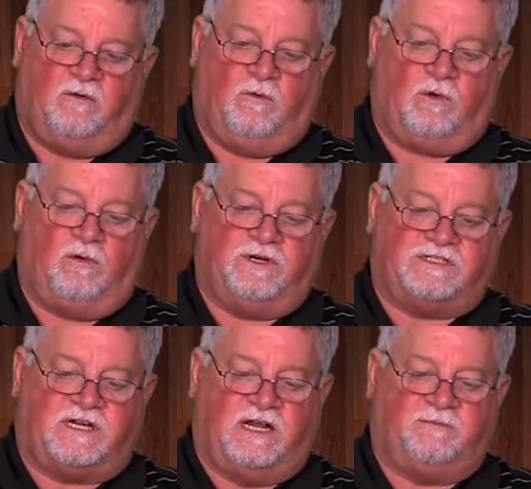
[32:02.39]
we're going to
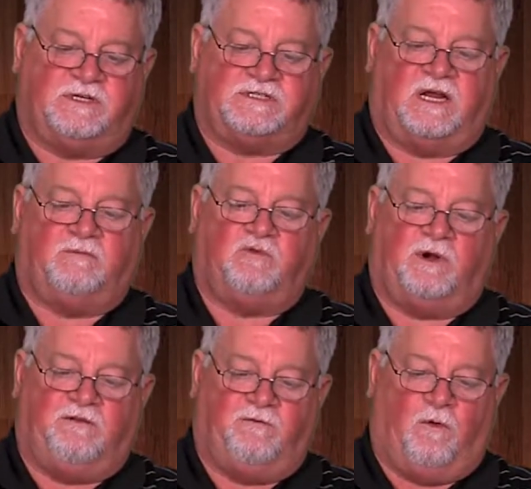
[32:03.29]
skip to step
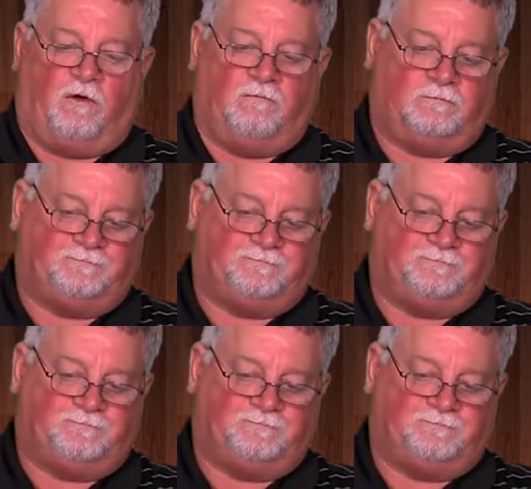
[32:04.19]
24.